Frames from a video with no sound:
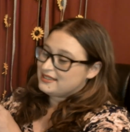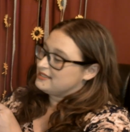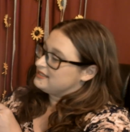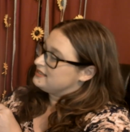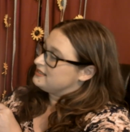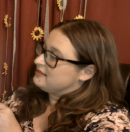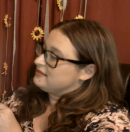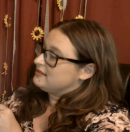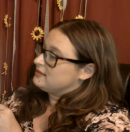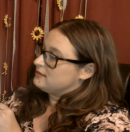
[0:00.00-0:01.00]

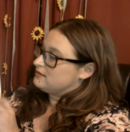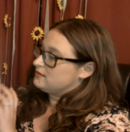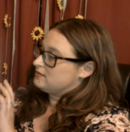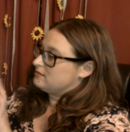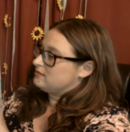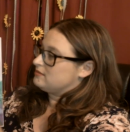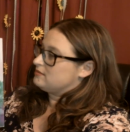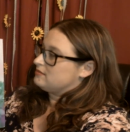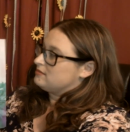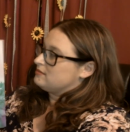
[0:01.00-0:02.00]

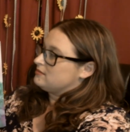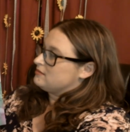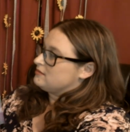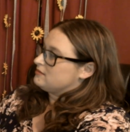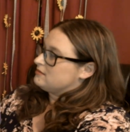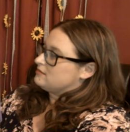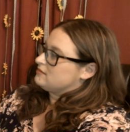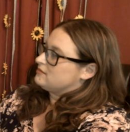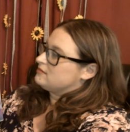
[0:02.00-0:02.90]
Nothing is said.